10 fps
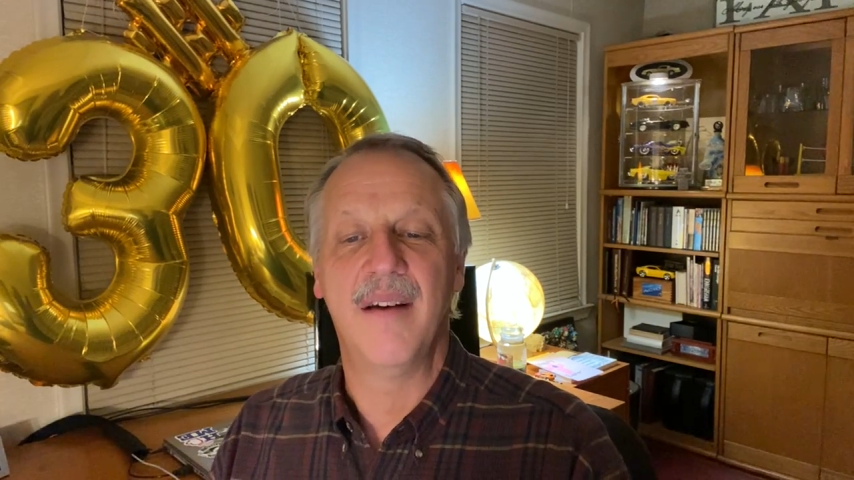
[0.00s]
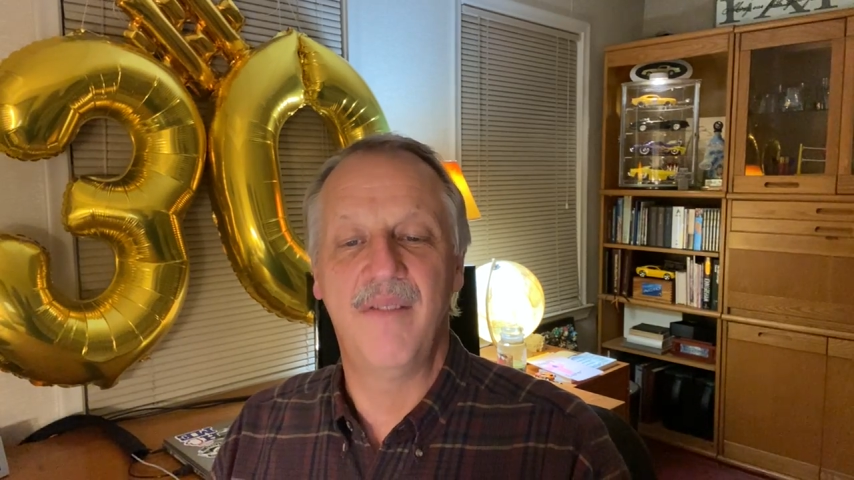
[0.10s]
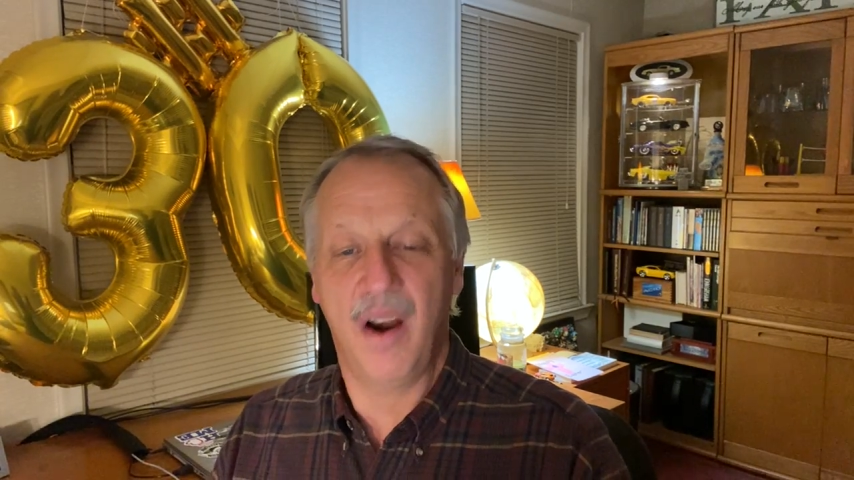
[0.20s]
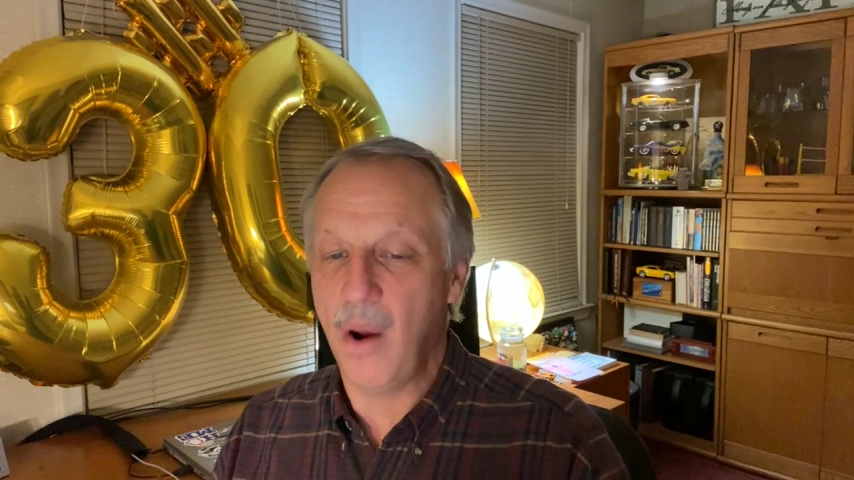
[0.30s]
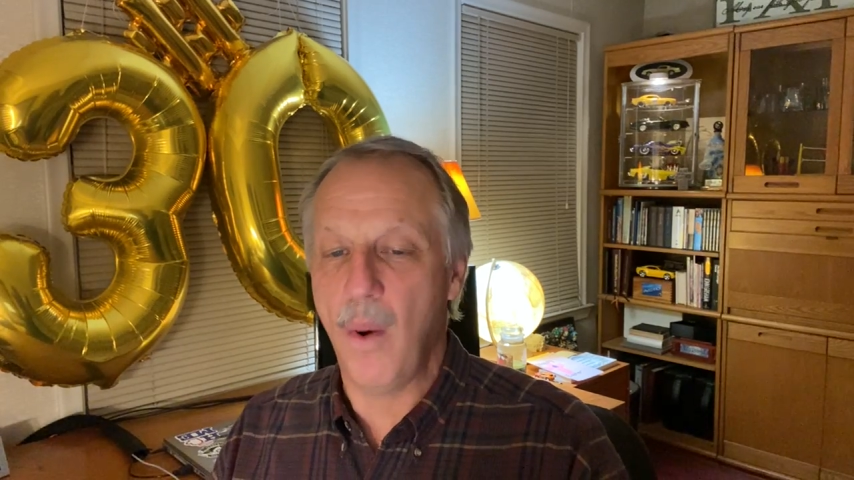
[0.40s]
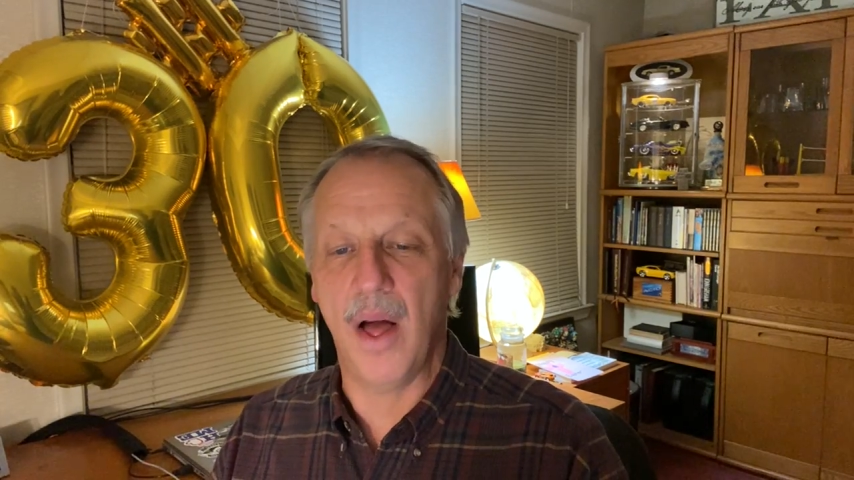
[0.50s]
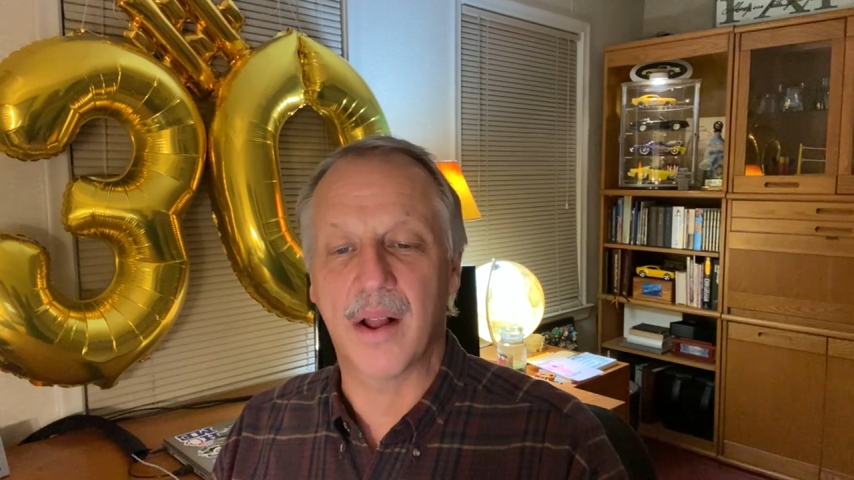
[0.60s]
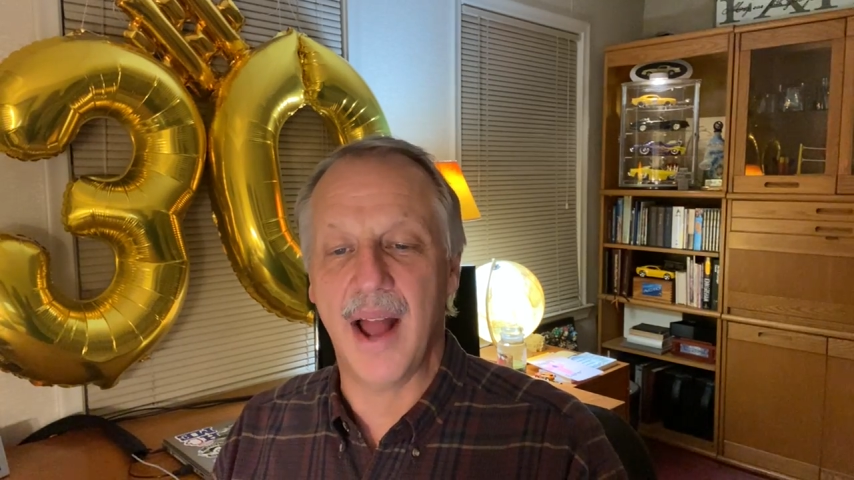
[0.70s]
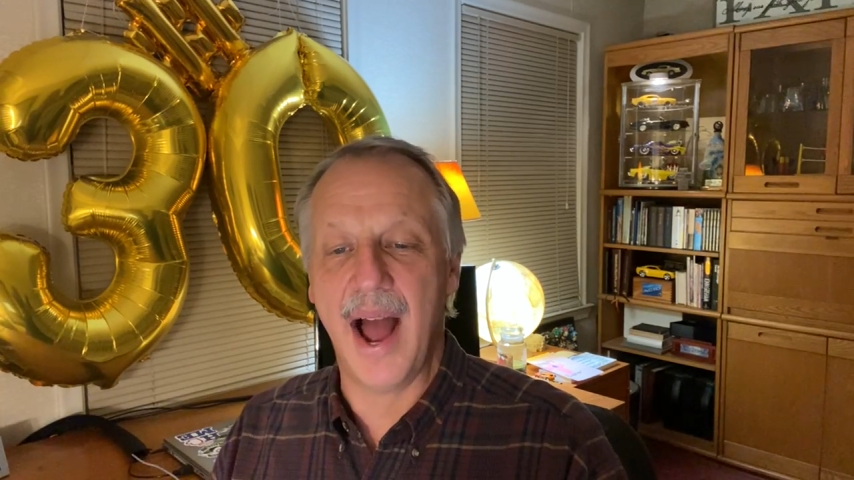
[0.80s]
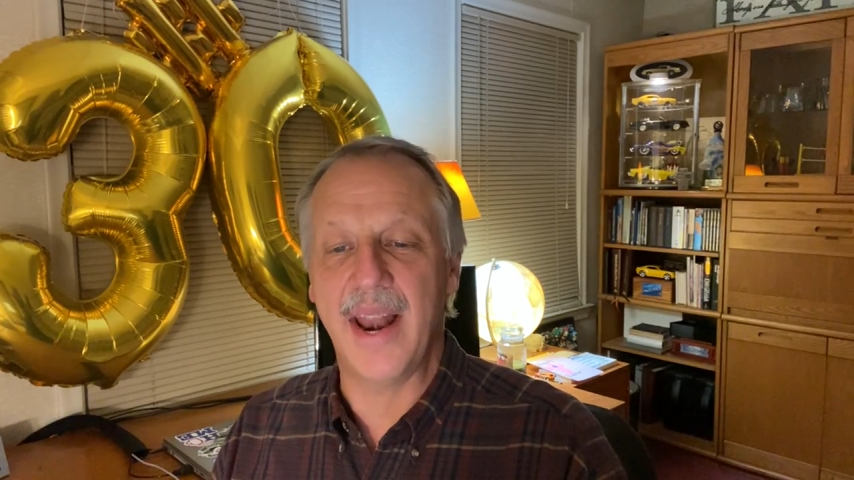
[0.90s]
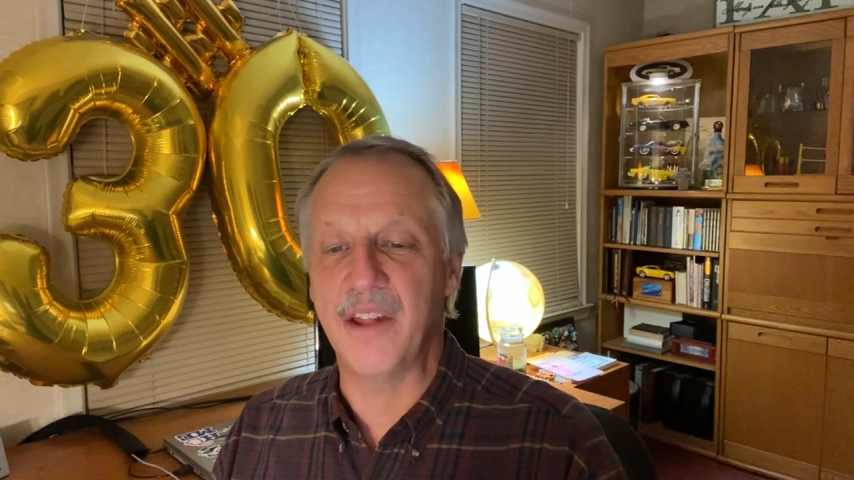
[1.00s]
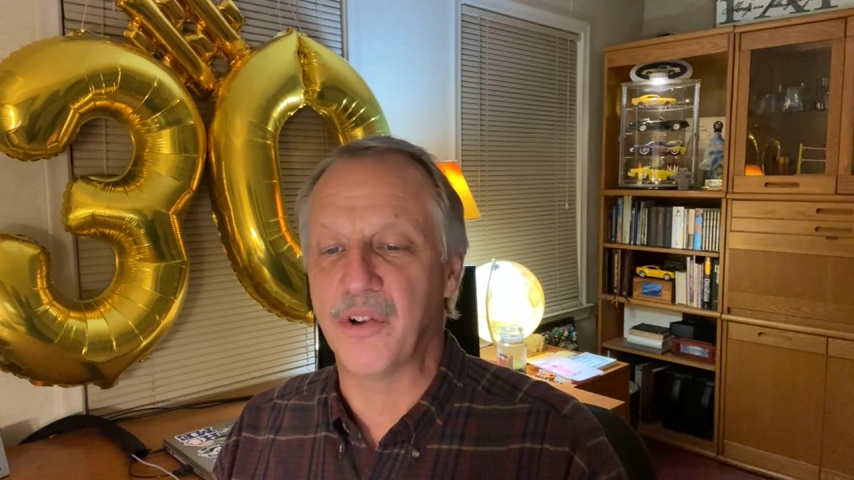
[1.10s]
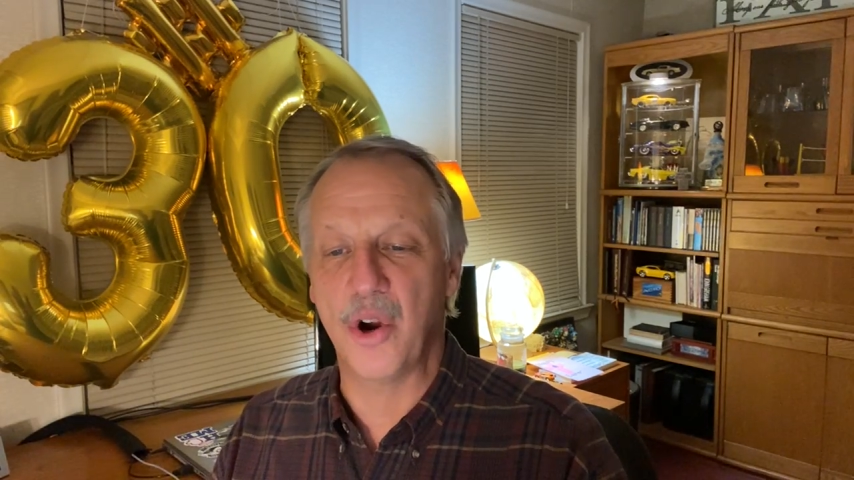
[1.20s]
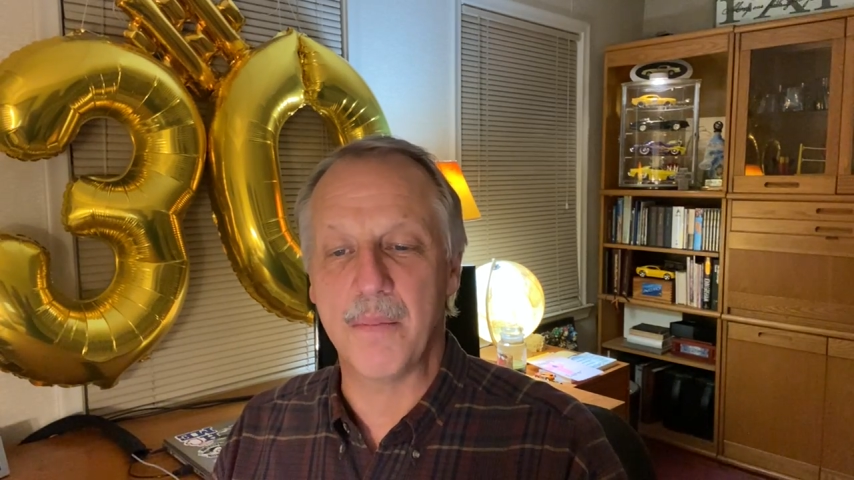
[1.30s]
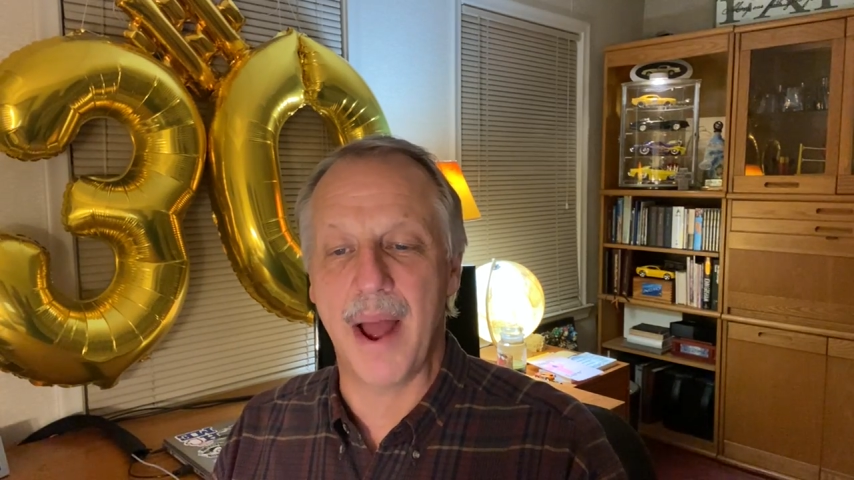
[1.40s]
Very well, God has
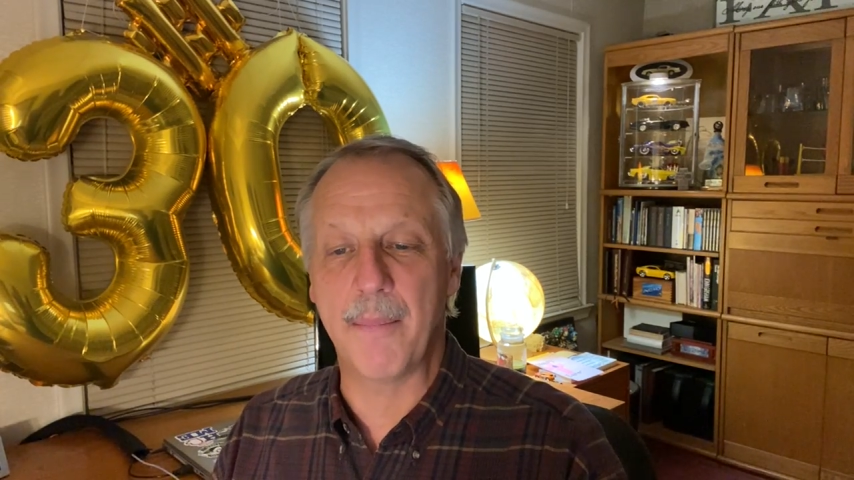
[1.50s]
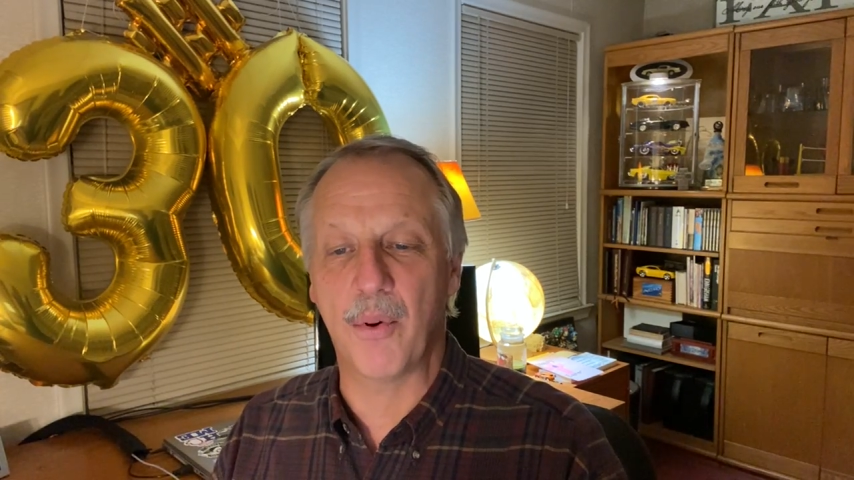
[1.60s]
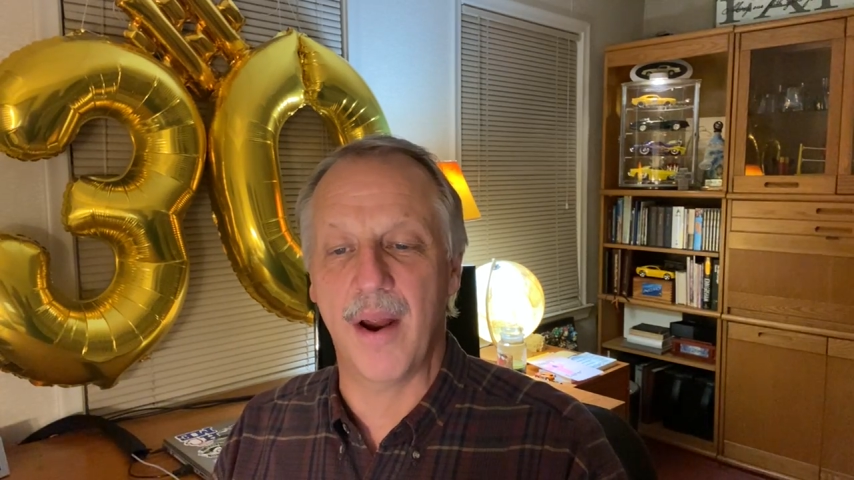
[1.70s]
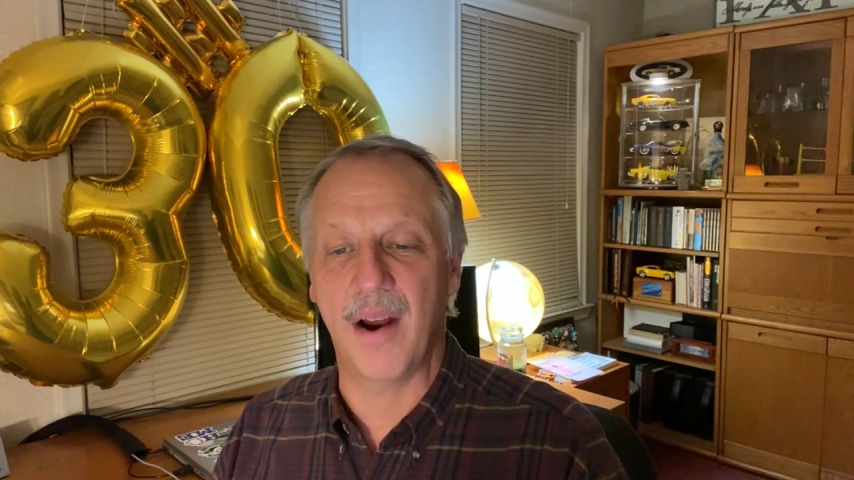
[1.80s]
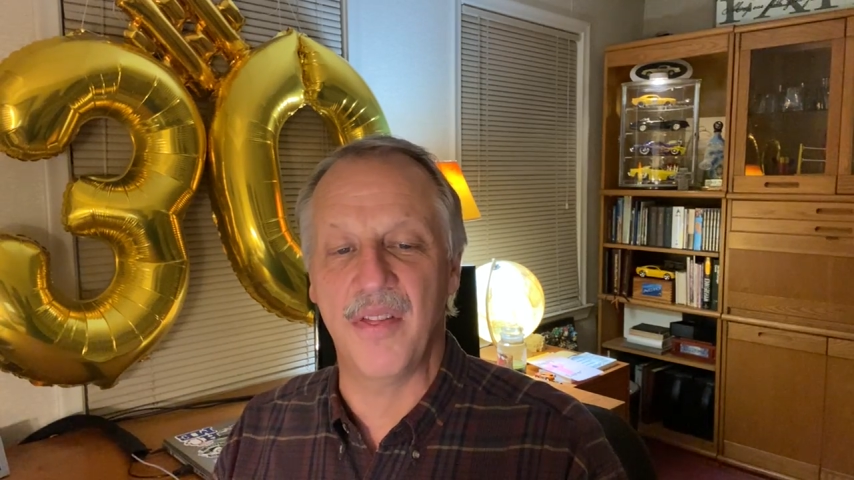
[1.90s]
heard my prayer.